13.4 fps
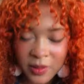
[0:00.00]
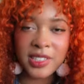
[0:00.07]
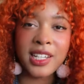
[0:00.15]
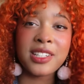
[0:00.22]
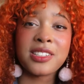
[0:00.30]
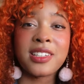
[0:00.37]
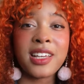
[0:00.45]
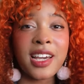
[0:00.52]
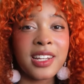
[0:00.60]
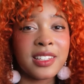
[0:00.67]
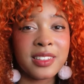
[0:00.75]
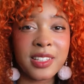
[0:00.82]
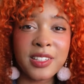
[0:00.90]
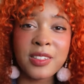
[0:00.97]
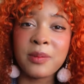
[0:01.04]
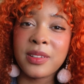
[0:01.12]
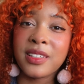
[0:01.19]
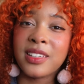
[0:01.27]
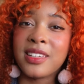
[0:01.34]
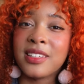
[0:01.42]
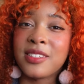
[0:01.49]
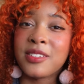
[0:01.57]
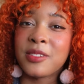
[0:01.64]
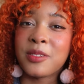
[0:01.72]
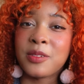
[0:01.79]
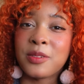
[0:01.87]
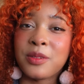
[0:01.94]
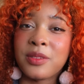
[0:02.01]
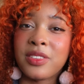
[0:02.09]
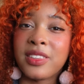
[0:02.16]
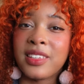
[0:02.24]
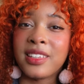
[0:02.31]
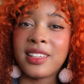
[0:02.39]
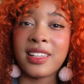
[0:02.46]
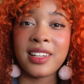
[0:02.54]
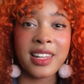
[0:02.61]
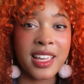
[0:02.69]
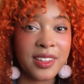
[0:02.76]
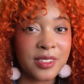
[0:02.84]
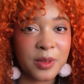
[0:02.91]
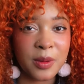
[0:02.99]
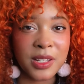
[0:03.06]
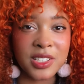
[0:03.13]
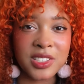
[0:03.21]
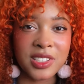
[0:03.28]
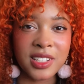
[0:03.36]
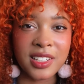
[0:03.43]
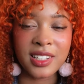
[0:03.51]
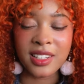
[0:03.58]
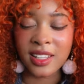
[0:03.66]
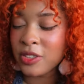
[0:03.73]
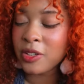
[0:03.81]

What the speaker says: Which actually kind of leads me into the next question.